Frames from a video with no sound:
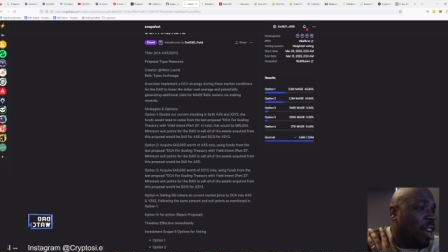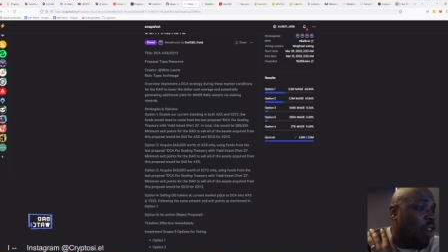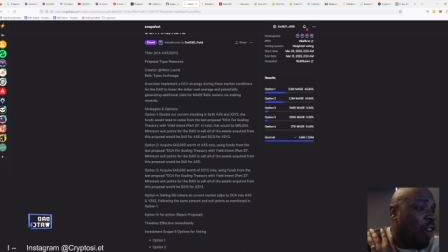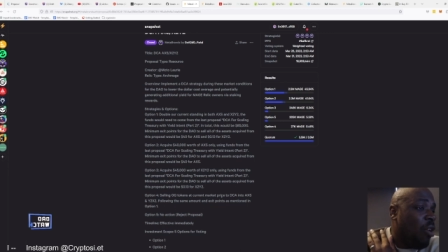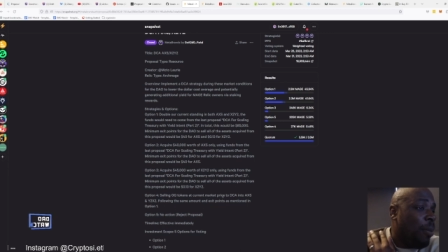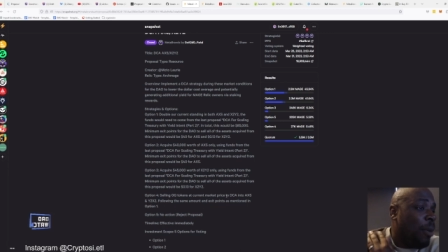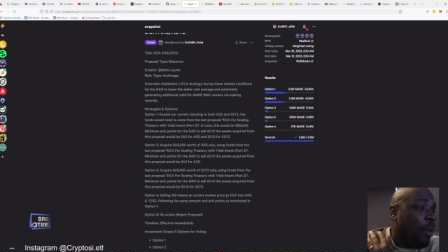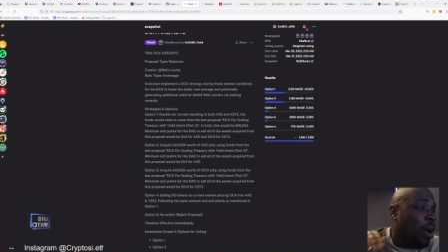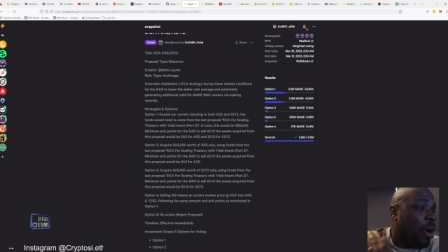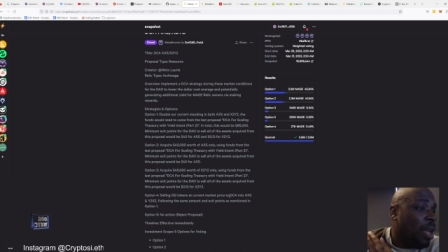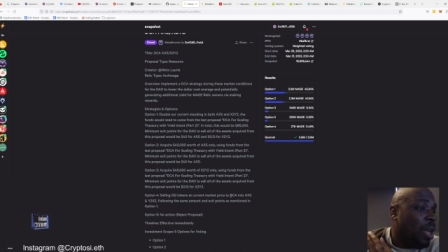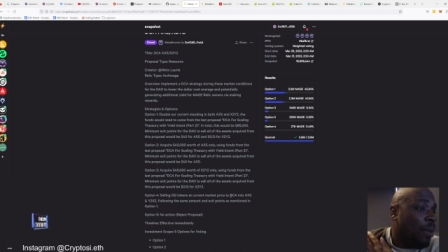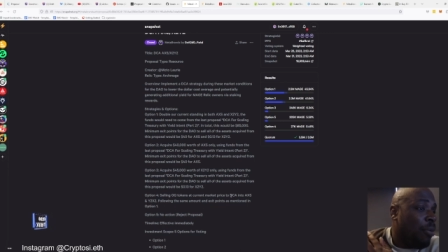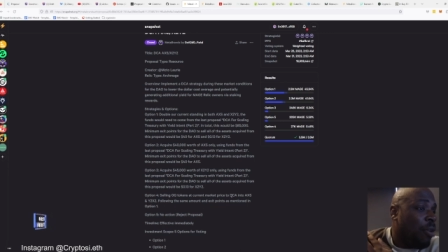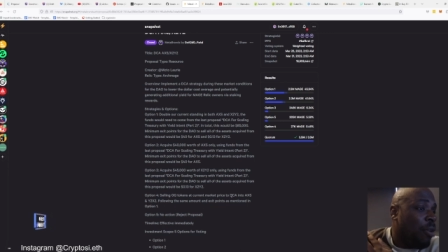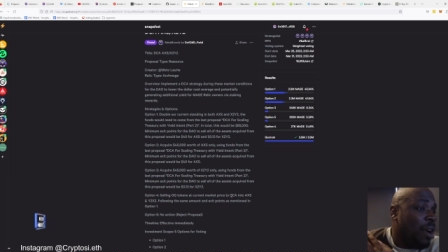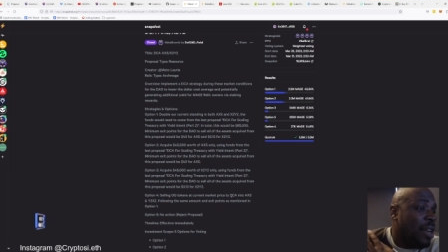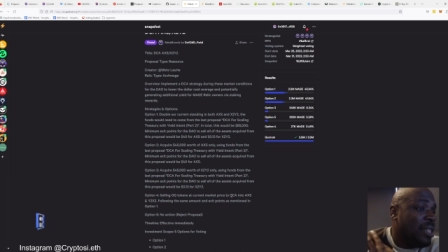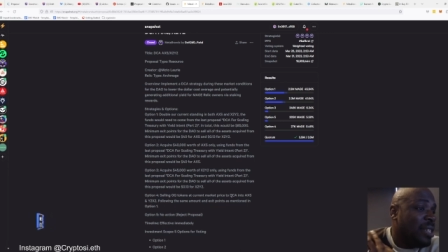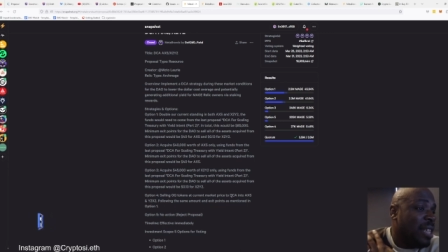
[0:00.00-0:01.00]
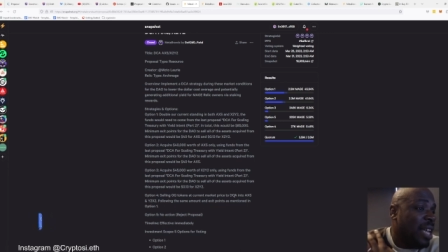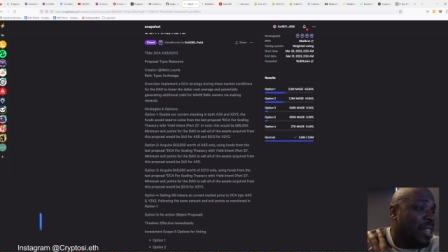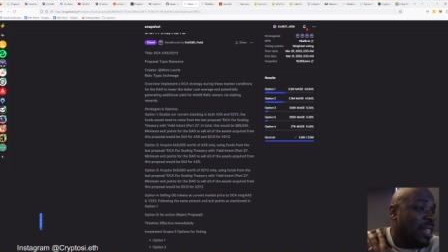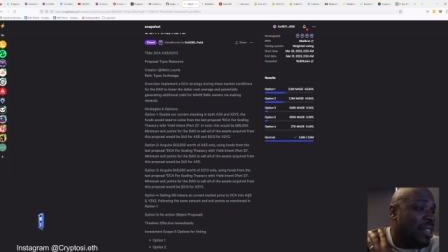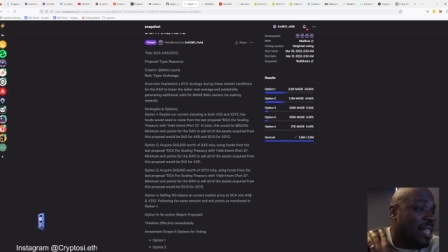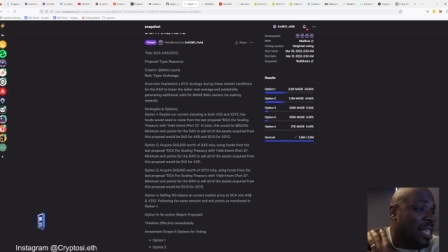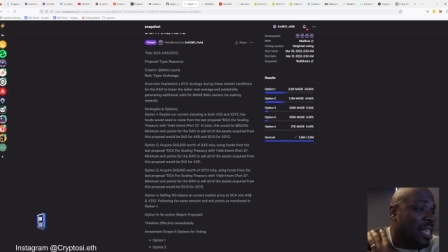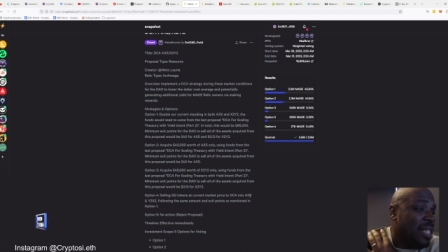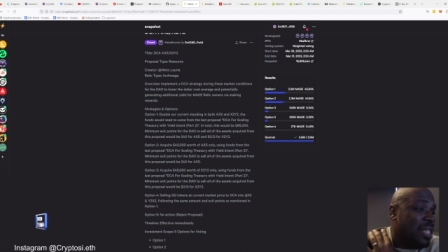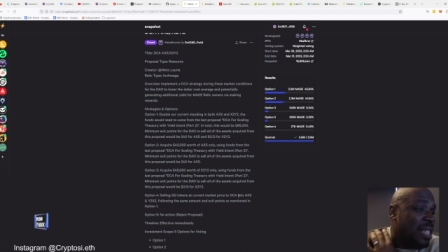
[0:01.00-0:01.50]
current market price and
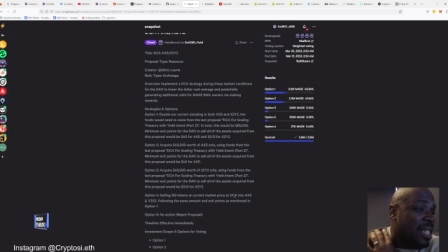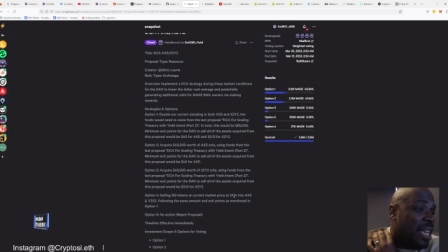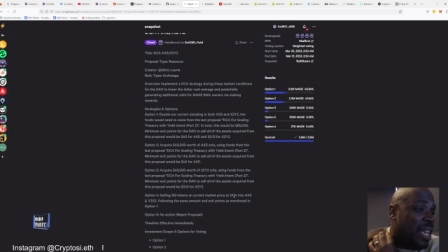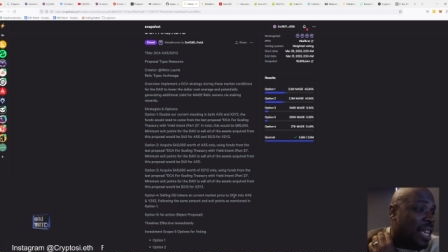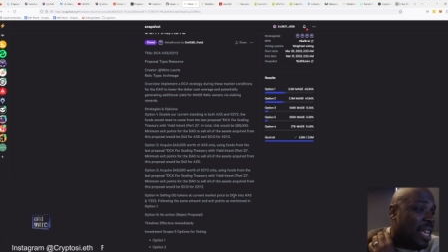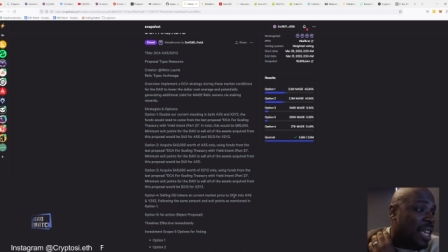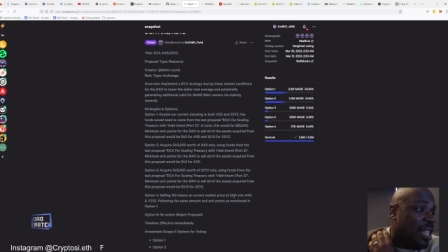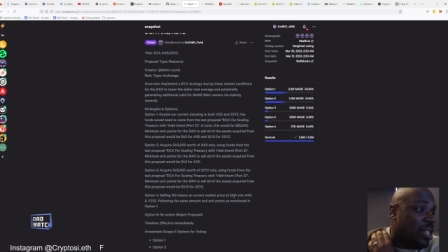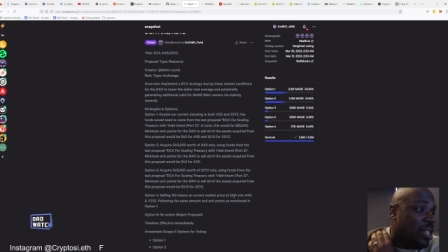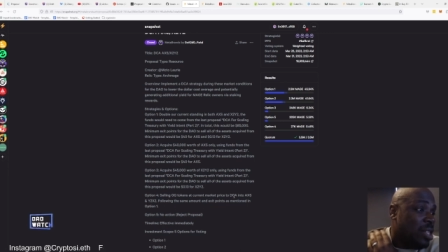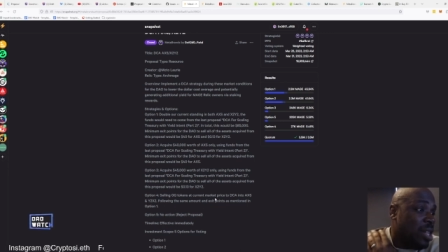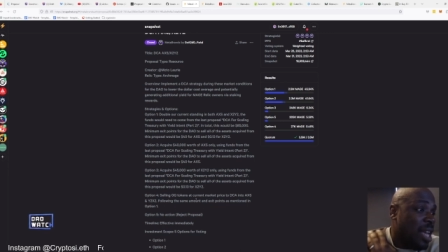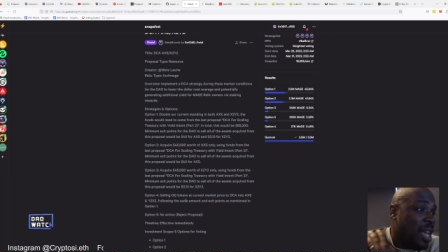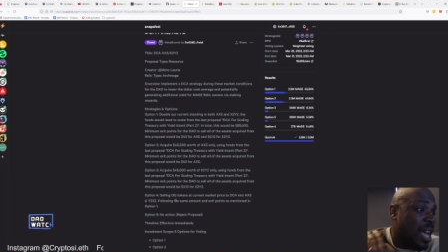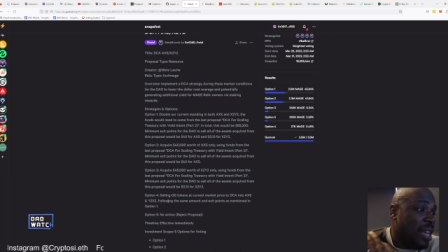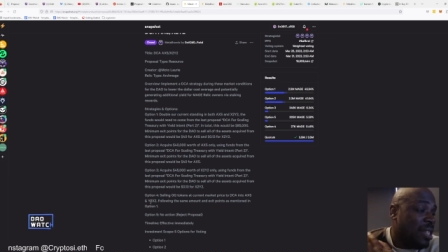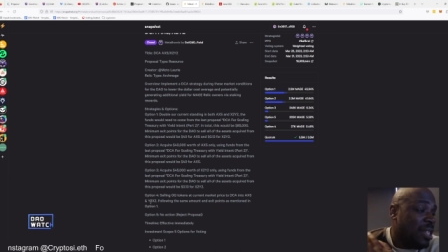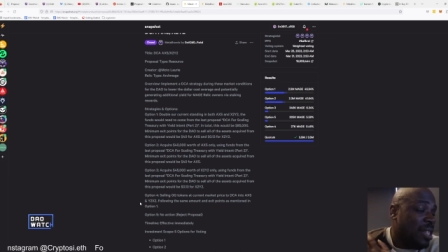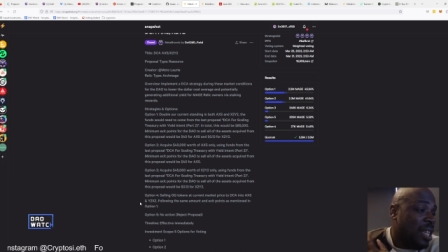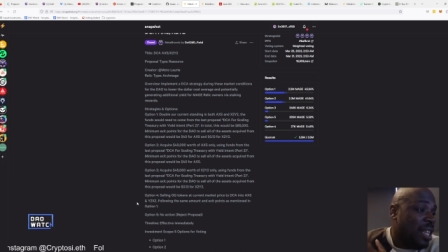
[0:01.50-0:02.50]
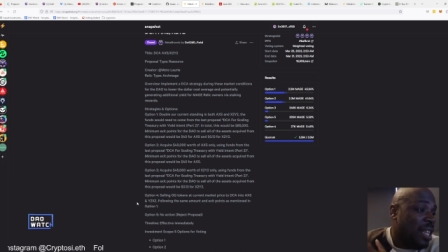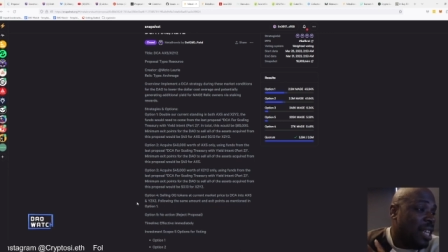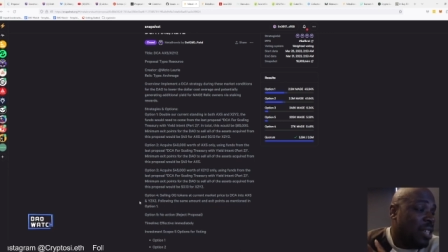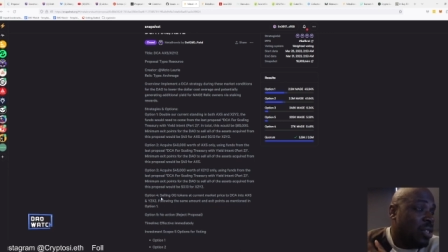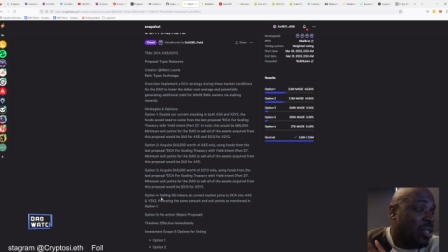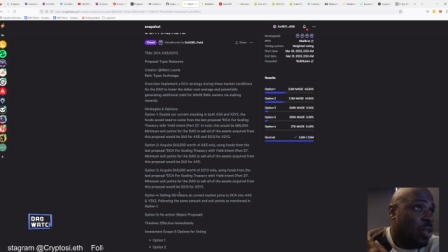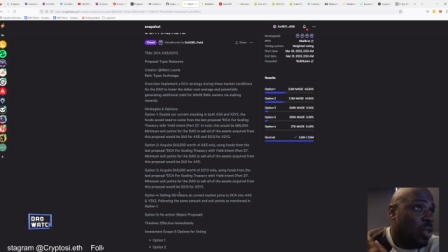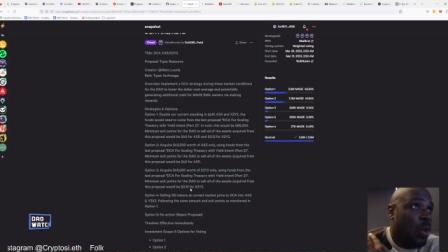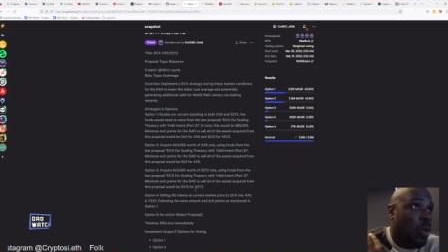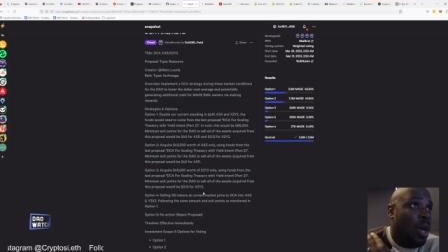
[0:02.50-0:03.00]
D C A into Axie and X
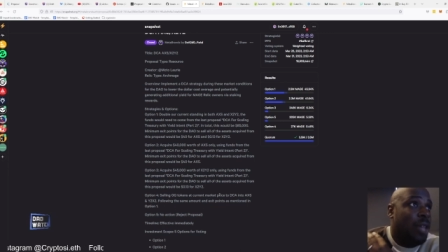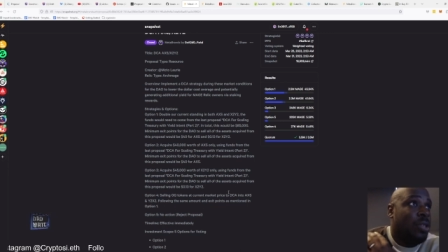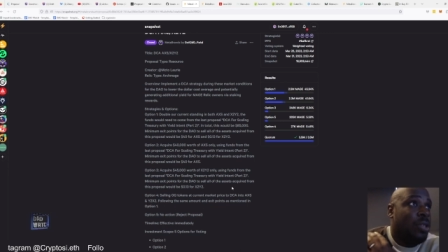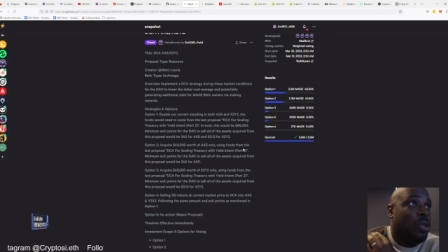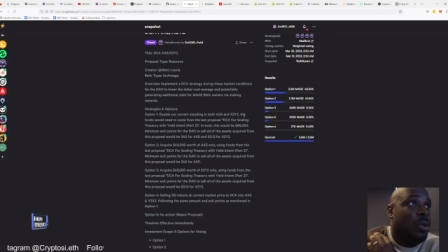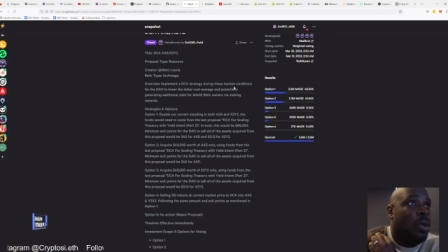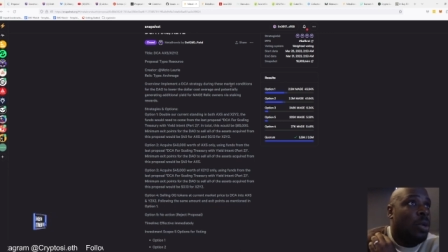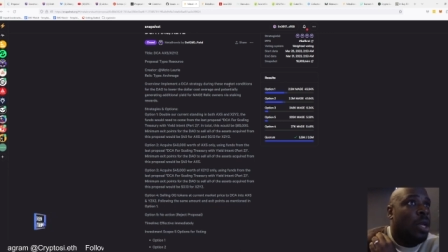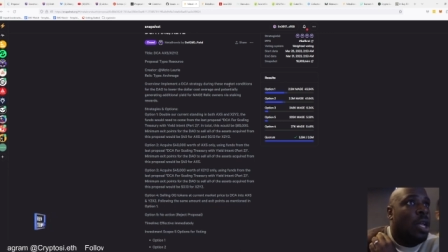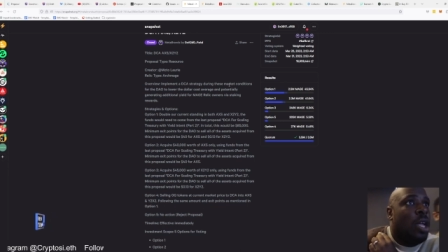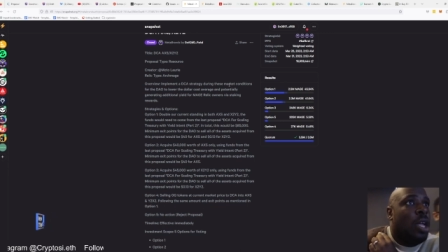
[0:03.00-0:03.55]
two Y two.